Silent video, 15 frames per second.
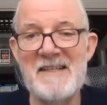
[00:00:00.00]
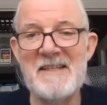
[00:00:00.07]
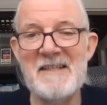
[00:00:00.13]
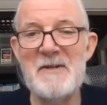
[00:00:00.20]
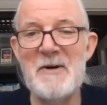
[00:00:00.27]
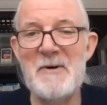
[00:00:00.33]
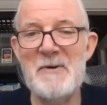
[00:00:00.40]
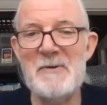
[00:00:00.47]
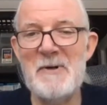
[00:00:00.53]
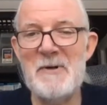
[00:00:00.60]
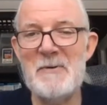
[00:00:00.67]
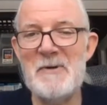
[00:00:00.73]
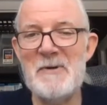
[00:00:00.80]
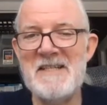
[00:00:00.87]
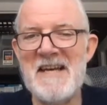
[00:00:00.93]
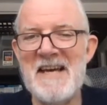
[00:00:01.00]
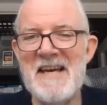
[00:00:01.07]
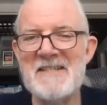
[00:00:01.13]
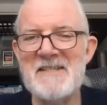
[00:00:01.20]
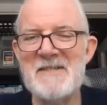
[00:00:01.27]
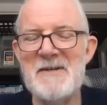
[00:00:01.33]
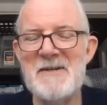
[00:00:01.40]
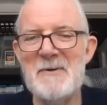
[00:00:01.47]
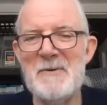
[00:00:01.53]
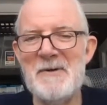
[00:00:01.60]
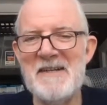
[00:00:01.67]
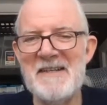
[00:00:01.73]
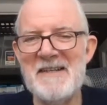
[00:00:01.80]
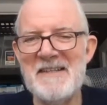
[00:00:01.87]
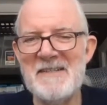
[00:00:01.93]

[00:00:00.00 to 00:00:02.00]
No, no retakes. No, uh,